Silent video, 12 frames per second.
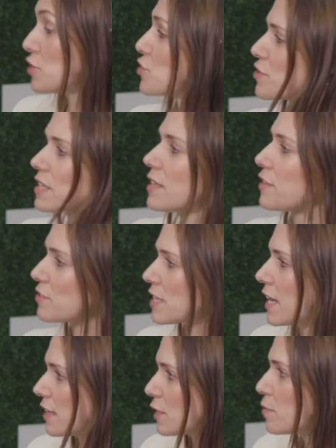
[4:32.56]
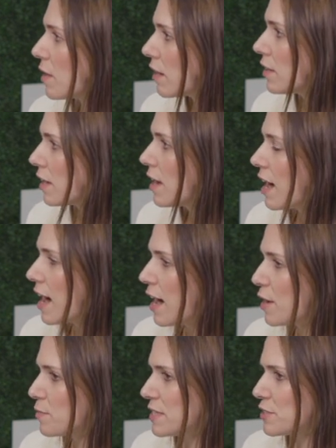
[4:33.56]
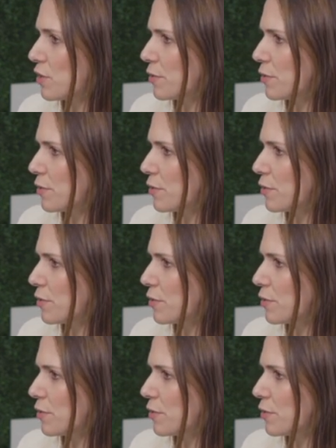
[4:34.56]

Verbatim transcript: the journey that you're taking them on on, yeah. um, and to